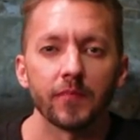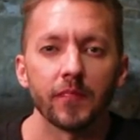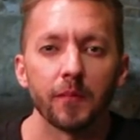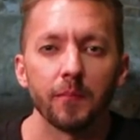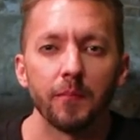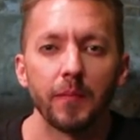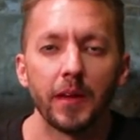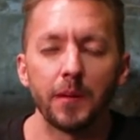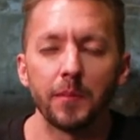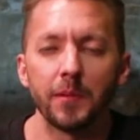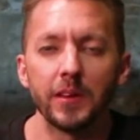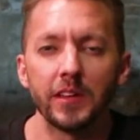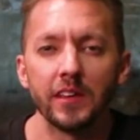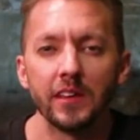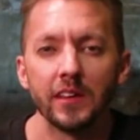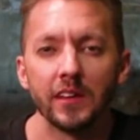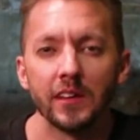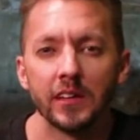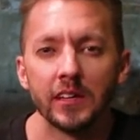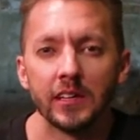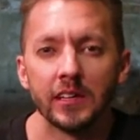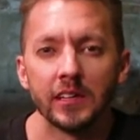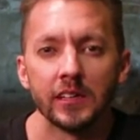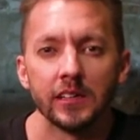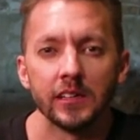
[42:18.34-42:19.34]
Maybe
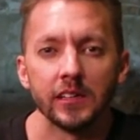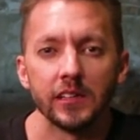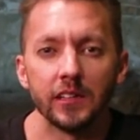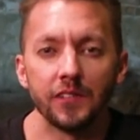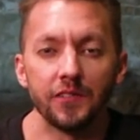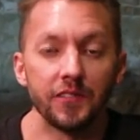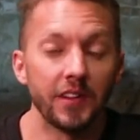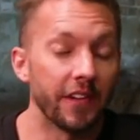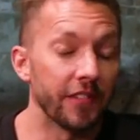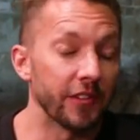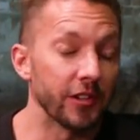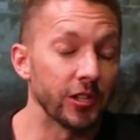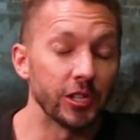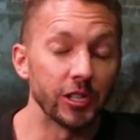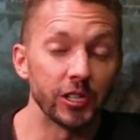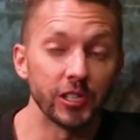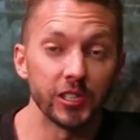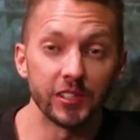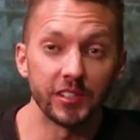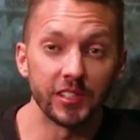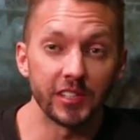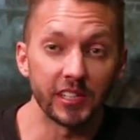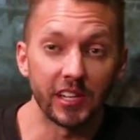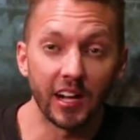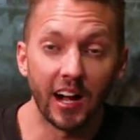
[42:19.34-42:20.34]
you've never
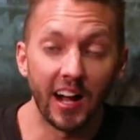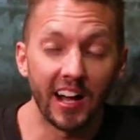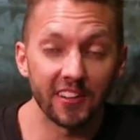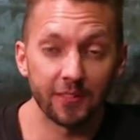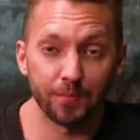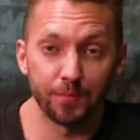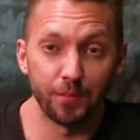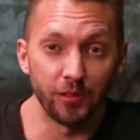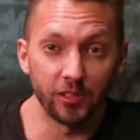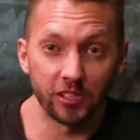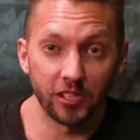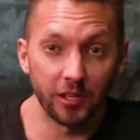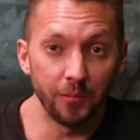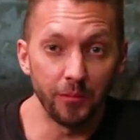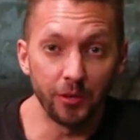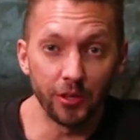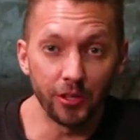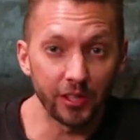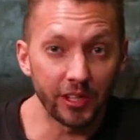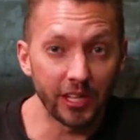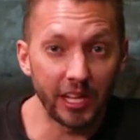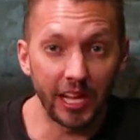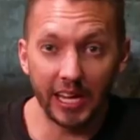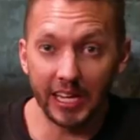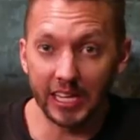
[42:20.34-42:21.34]
heard the gospel
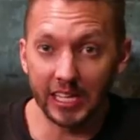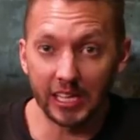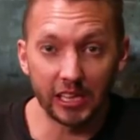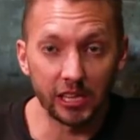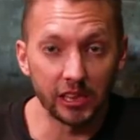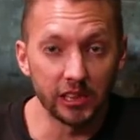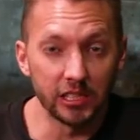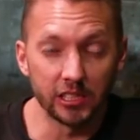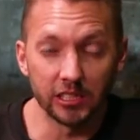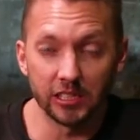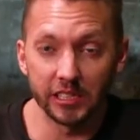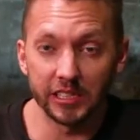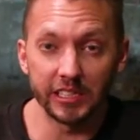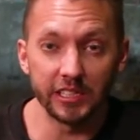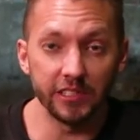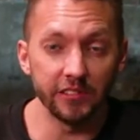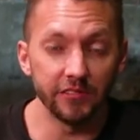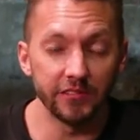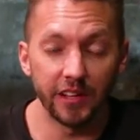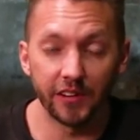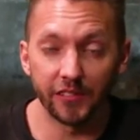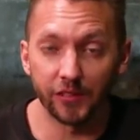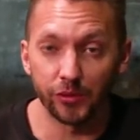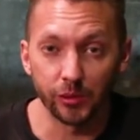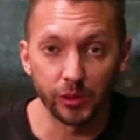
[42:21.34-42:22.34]
communicated clearly.
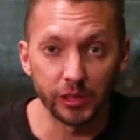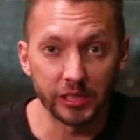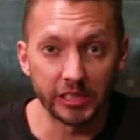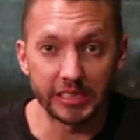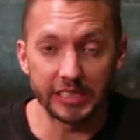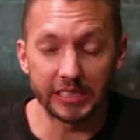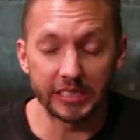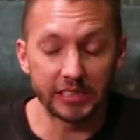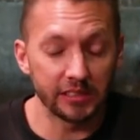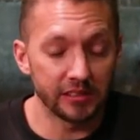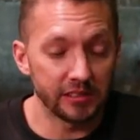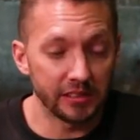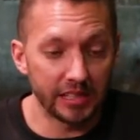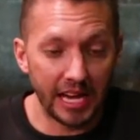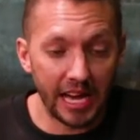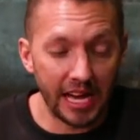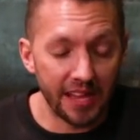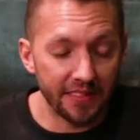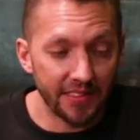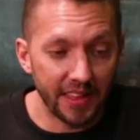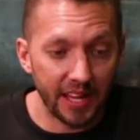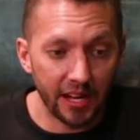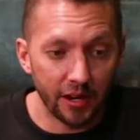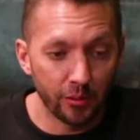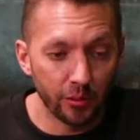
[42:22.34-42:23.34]
You've never really
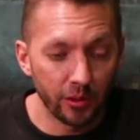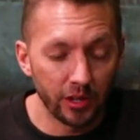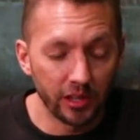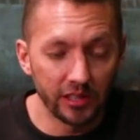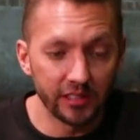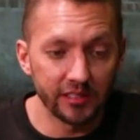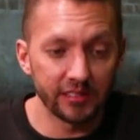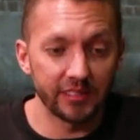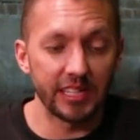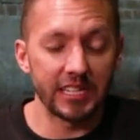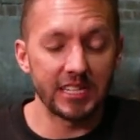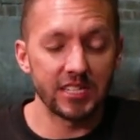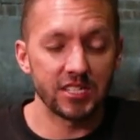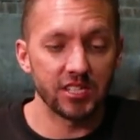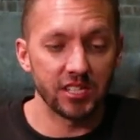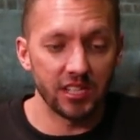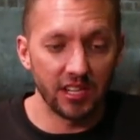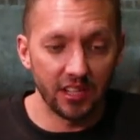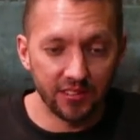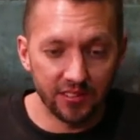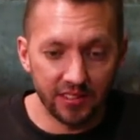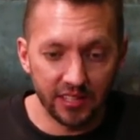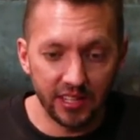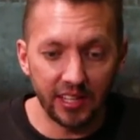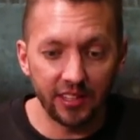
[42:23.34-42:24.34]
had that realization,
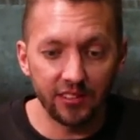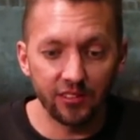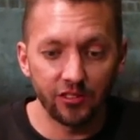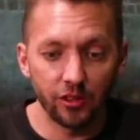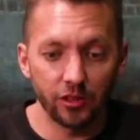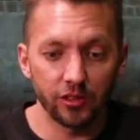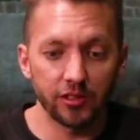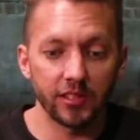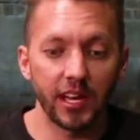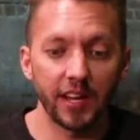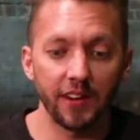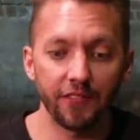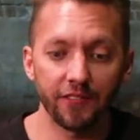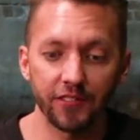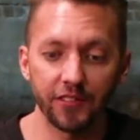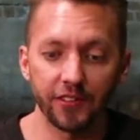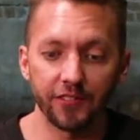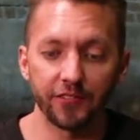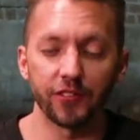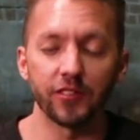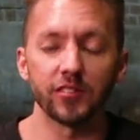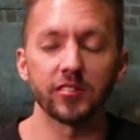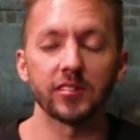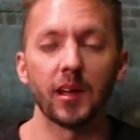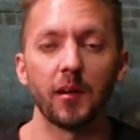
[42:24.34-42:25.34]
and today's your day for the
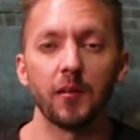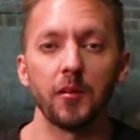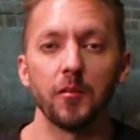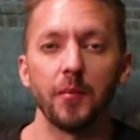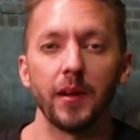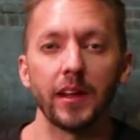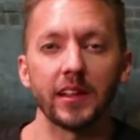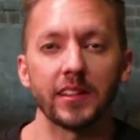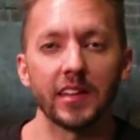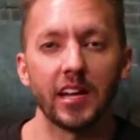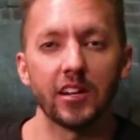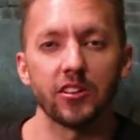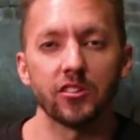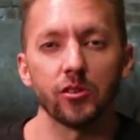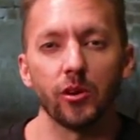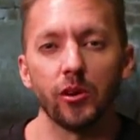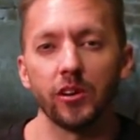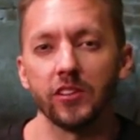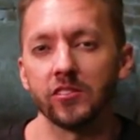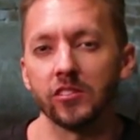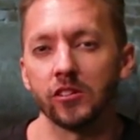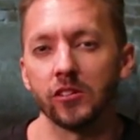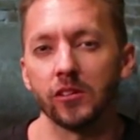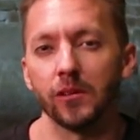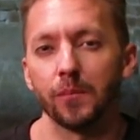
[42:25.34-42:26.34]
first time to make that
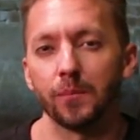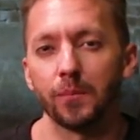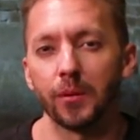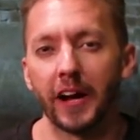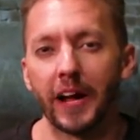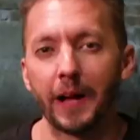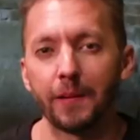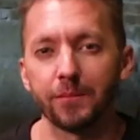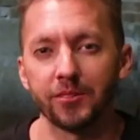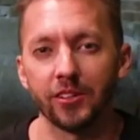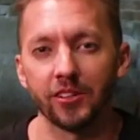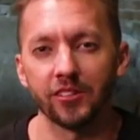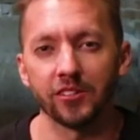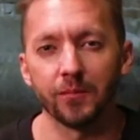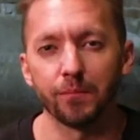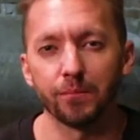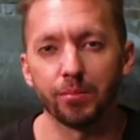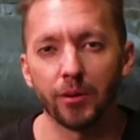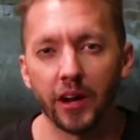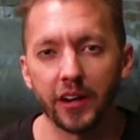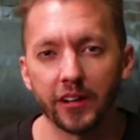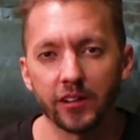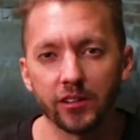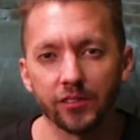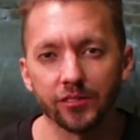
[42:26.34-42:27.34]
choice. Or perhaps there's some
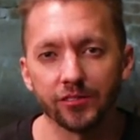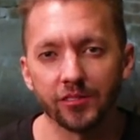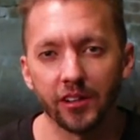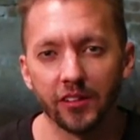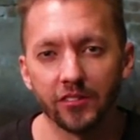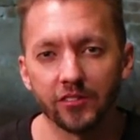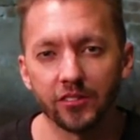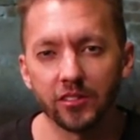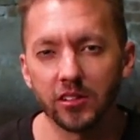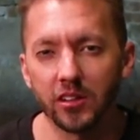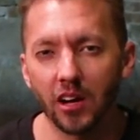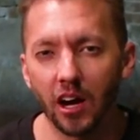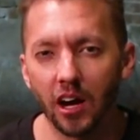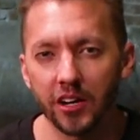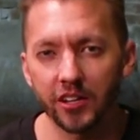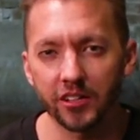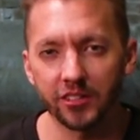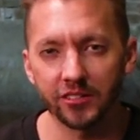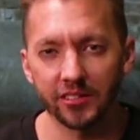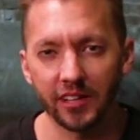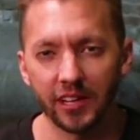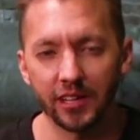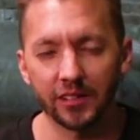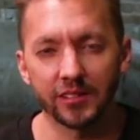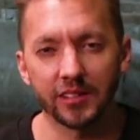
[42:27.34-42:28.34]
prodigal sons or
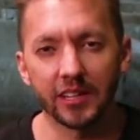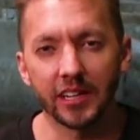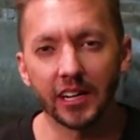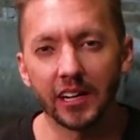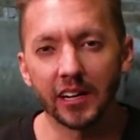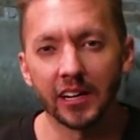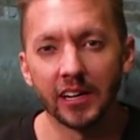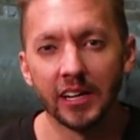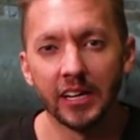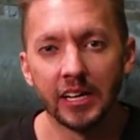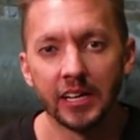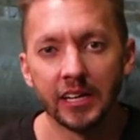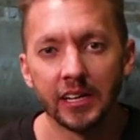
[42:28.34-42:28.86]
daughters out there